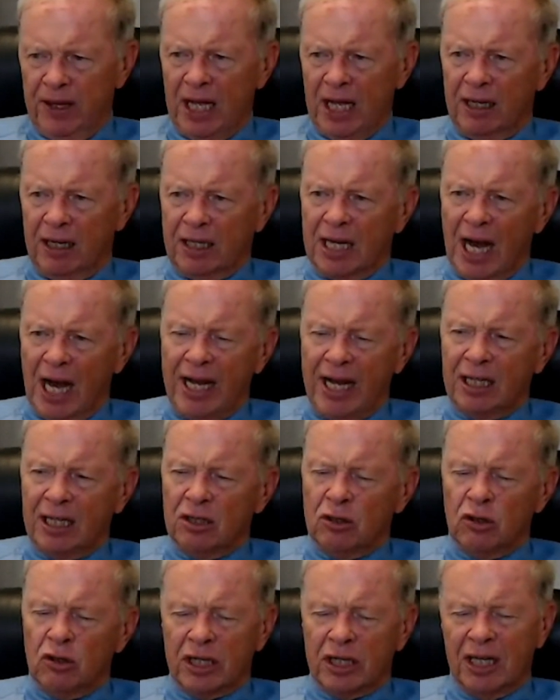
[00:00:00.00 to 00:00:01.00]
that kind
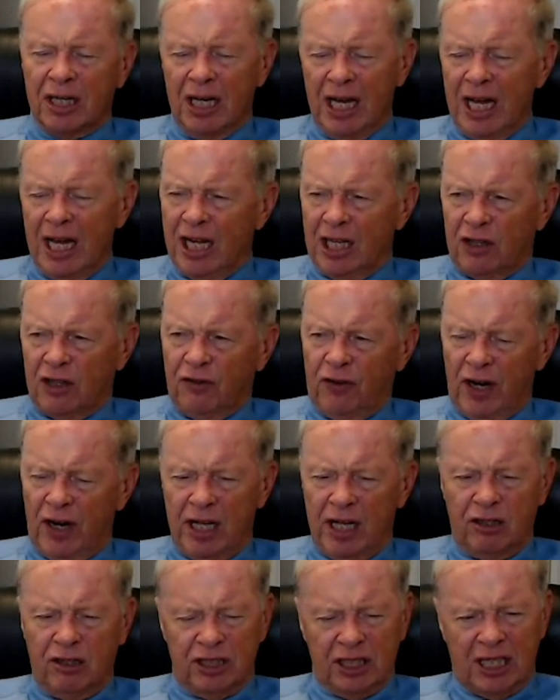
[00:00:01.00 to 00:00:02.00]
of look, it's
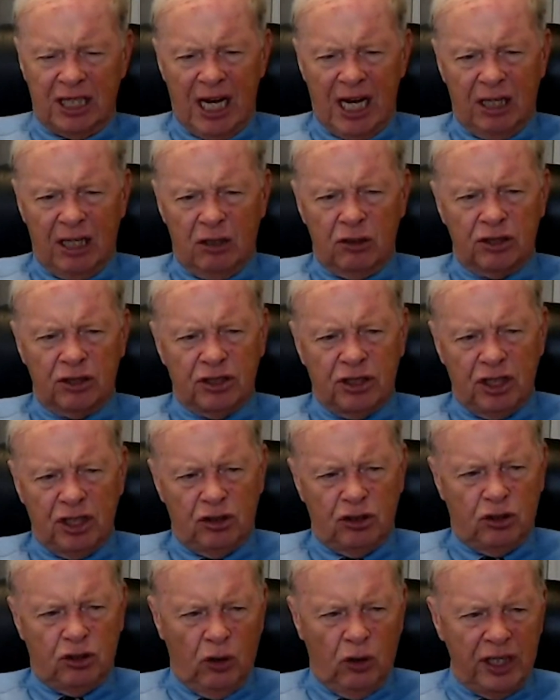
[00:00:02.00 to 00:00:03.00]
funny because it kind of looks
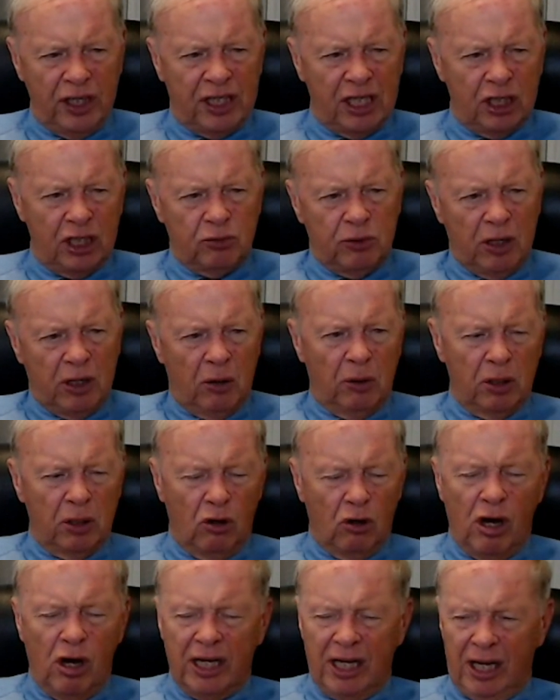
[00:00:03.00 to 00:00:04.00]
disjointed as we go
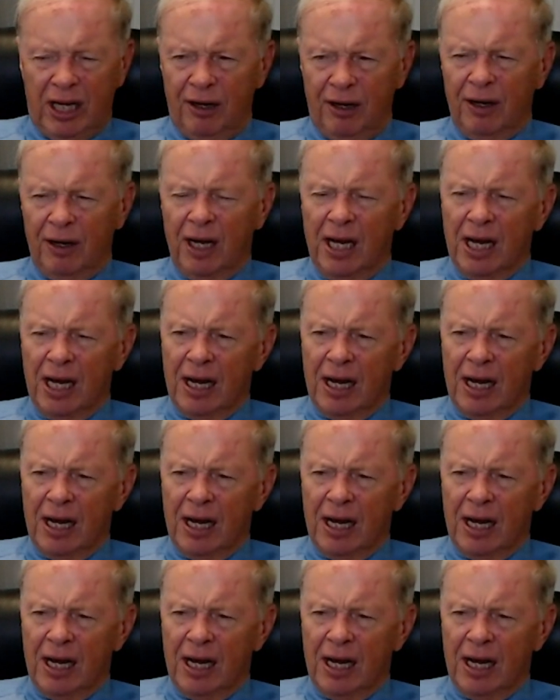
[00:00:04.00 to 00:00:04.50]
along here.